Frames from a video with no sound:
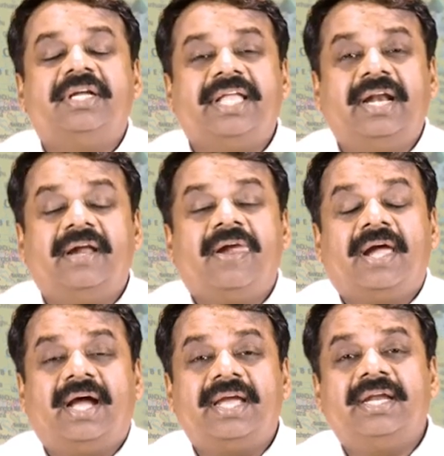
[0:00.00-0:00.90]
Then
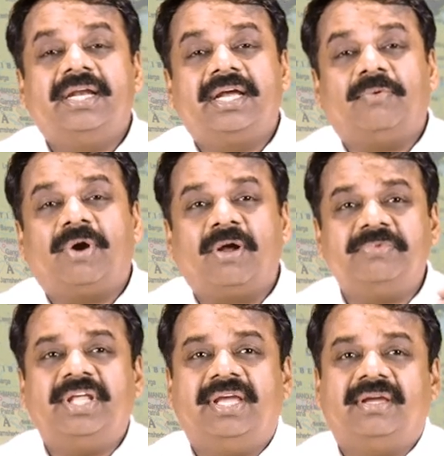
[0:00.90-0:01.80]
one
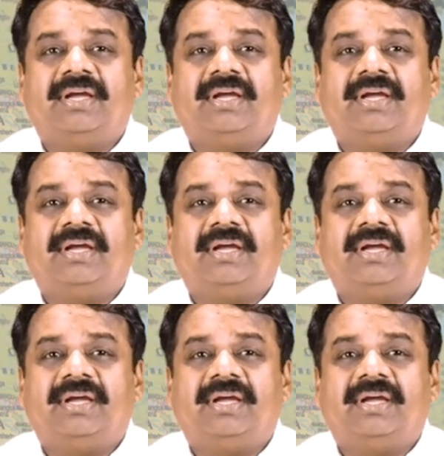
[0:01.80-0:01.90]
of the